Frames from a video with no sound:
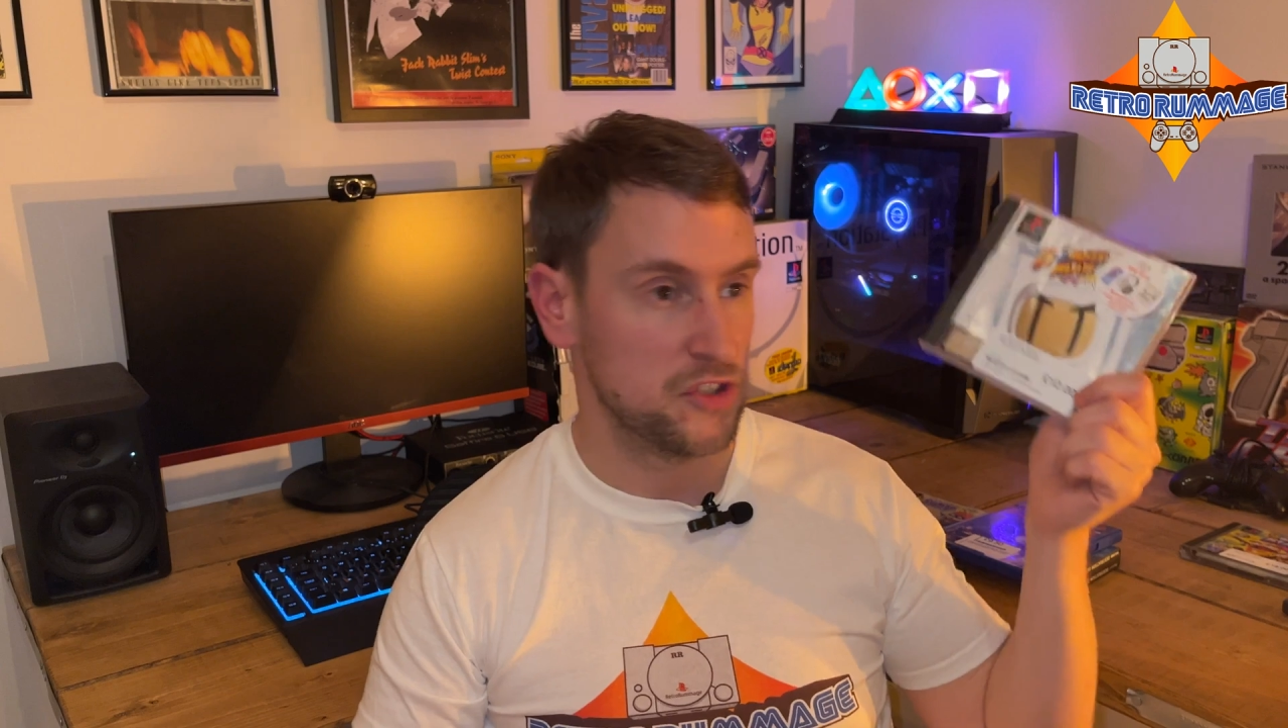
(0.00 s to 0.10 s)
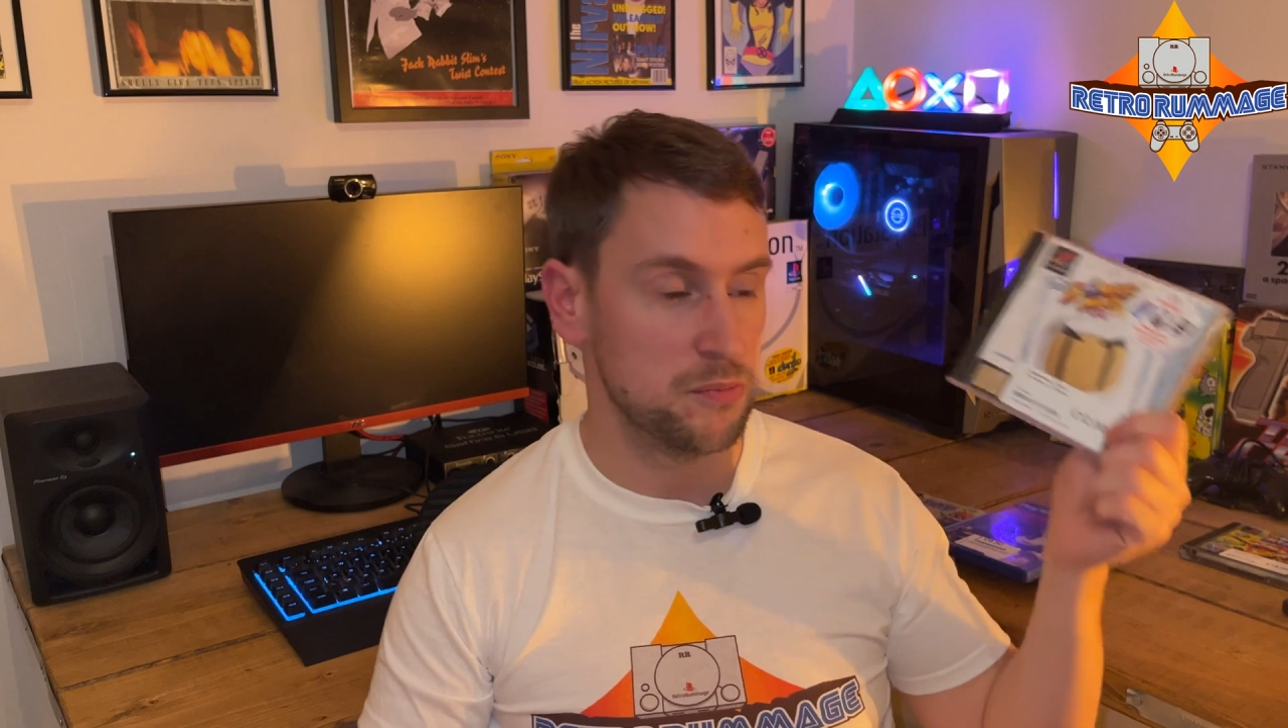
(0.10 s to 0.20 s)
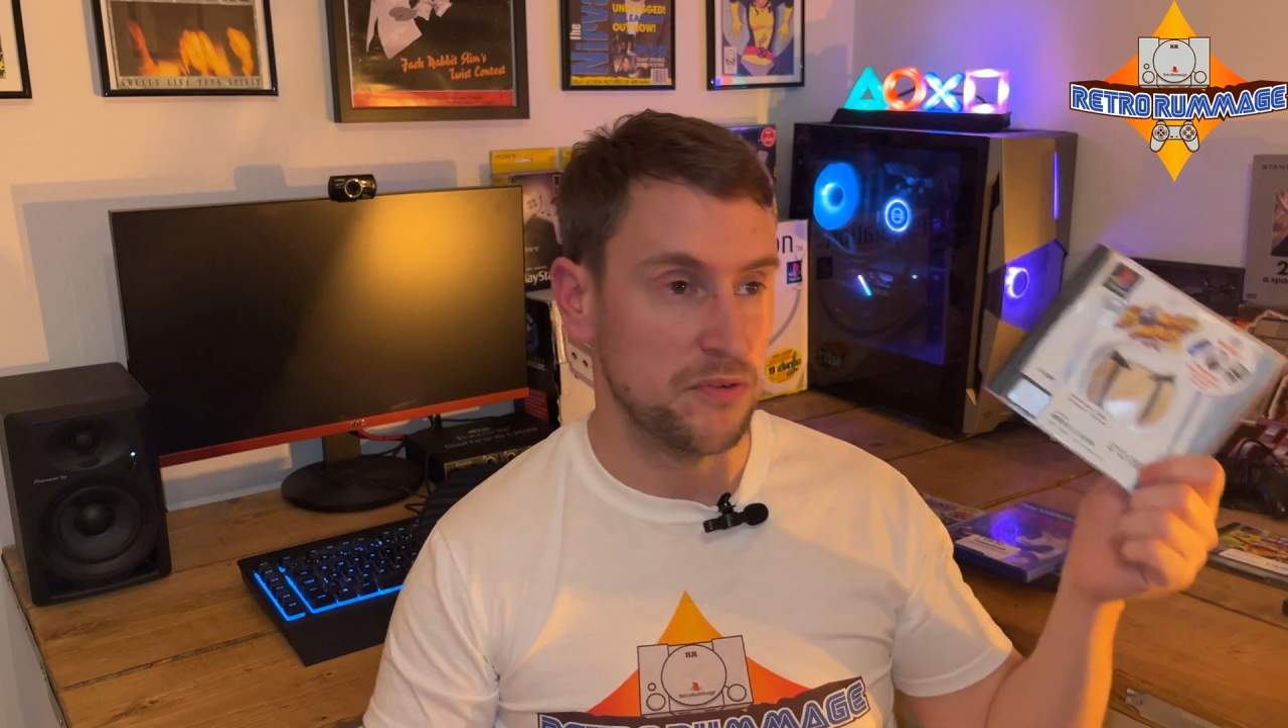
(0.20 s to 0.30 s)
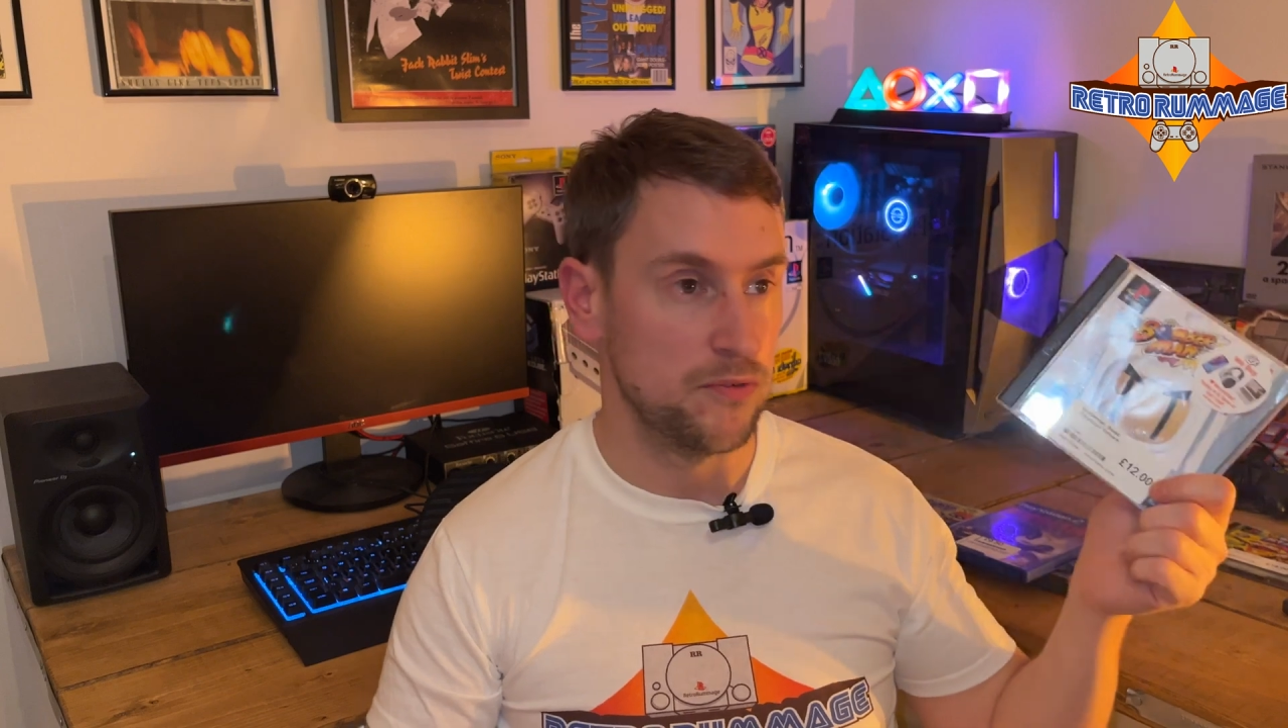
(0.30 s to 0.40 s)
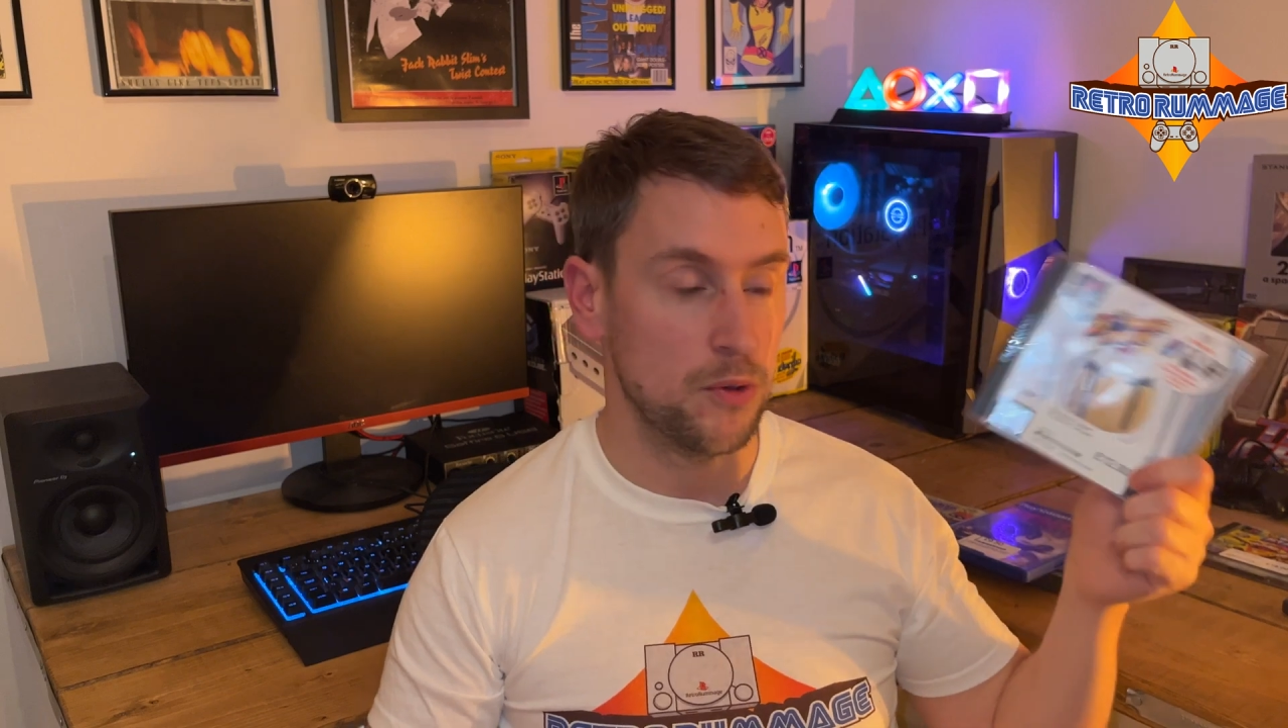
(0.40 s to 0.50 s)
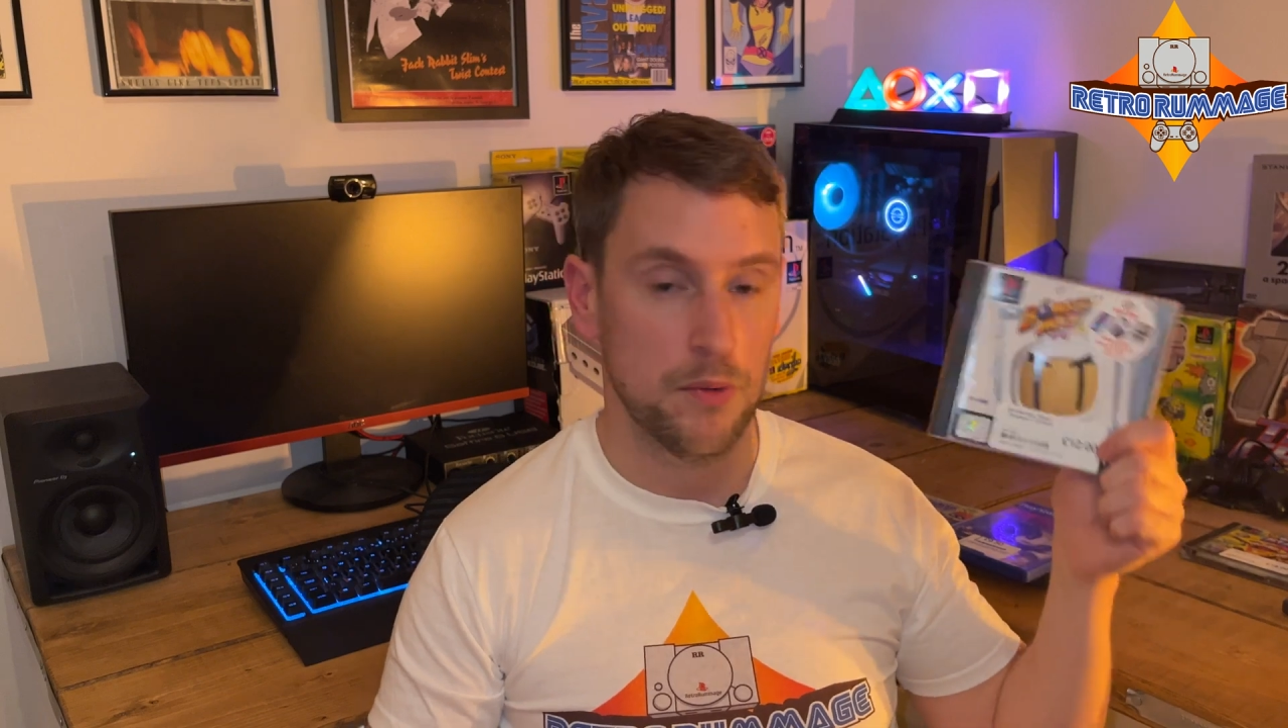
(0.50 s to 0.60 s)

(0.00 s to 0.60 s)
mentioned before,